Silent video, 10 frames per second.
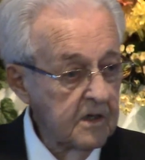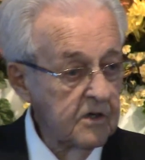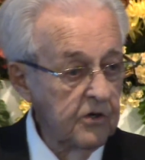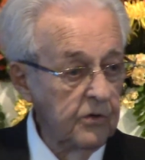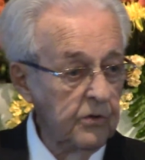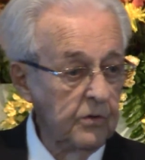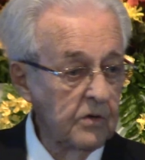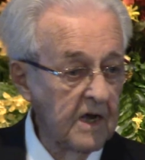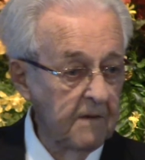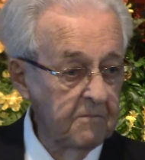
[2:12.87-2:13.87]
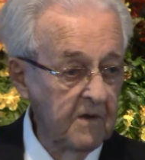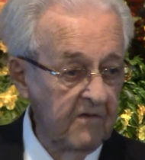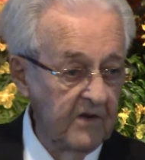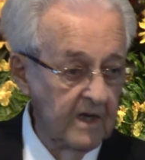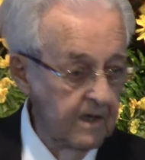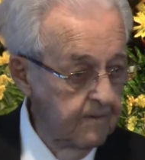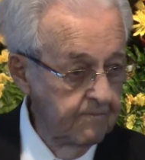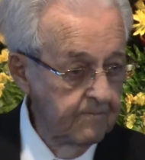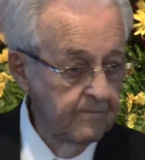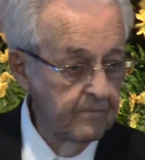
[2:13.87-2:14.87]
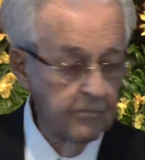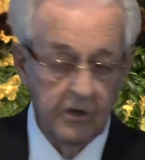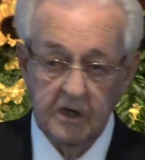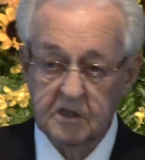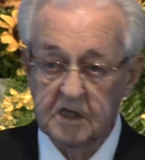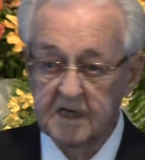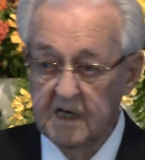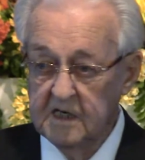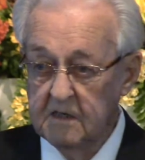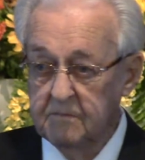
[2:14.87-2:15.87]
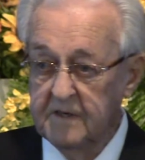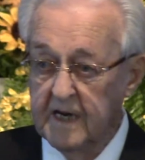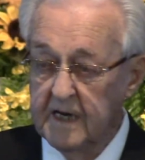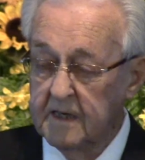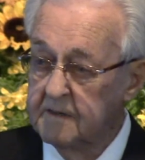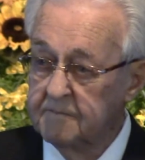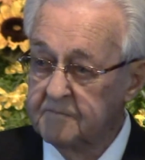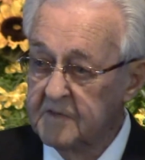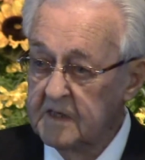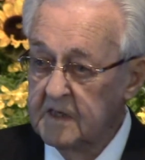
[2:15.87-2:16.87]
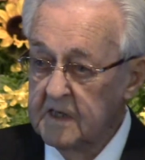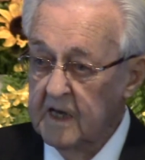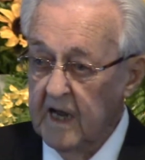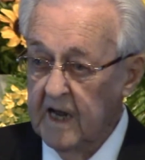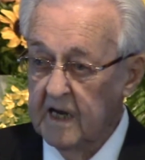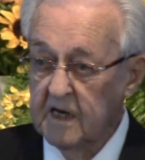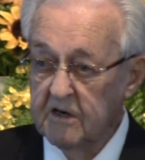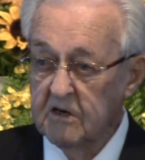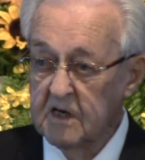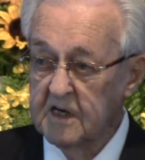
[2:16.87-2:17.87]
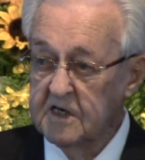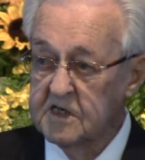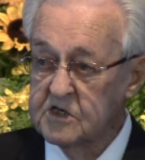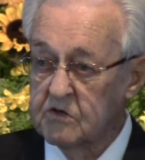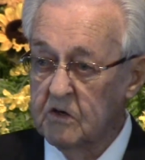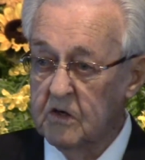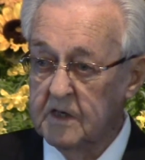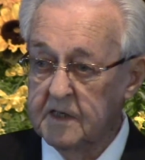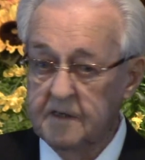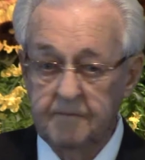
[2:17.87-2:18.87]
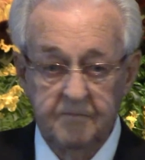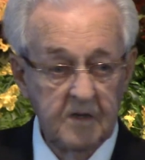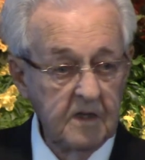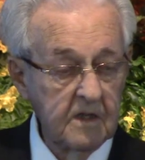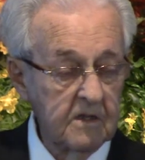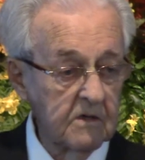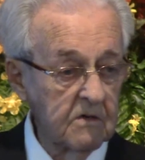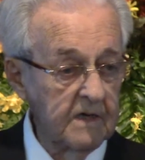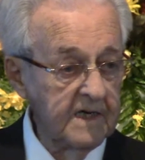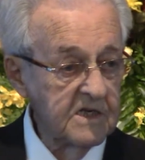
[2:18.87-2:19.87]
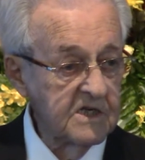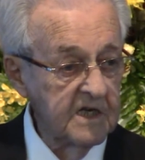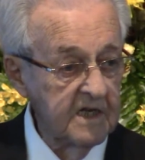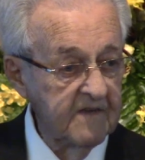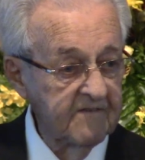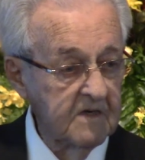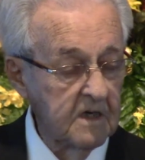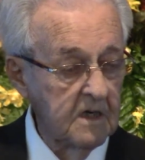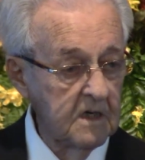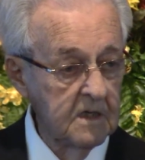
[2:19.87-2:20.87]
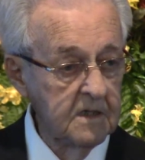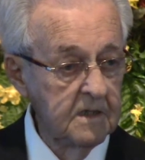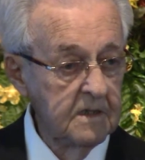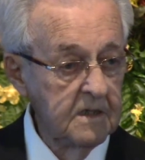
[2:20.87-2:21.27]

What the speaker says: to captivity, brought the kingdom down, and literally destroyed the great city of God,